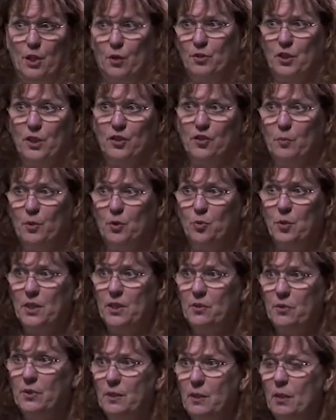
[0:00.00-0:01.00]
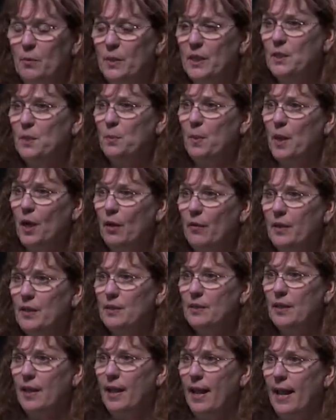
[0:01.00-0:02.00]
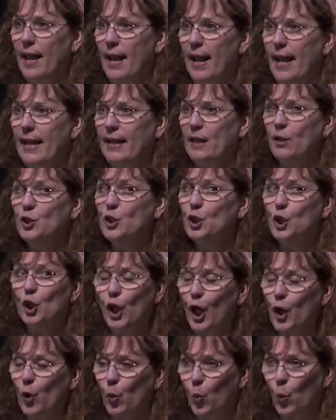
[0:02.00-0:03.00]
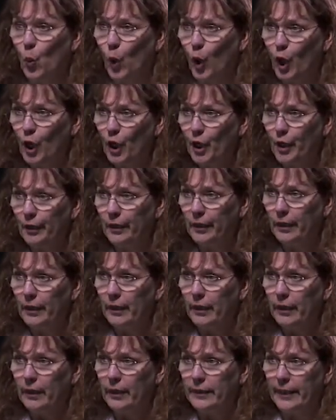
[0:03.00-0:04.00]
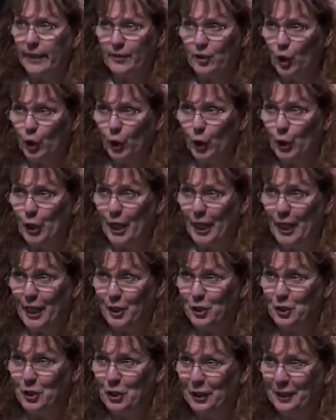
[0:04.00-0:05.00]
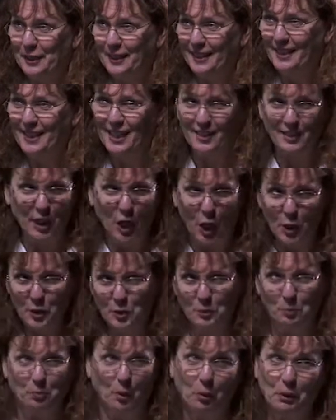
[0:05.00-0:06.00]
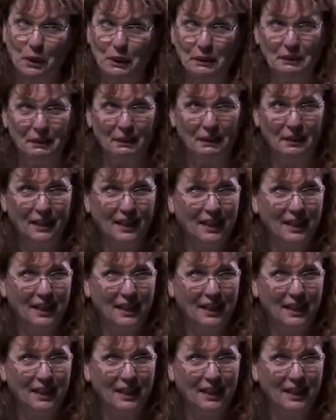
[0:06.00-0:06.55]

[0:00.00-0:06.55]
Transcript: tension between him and his parents. And it took a lot of work not to learn Yiddish because they all spoke it.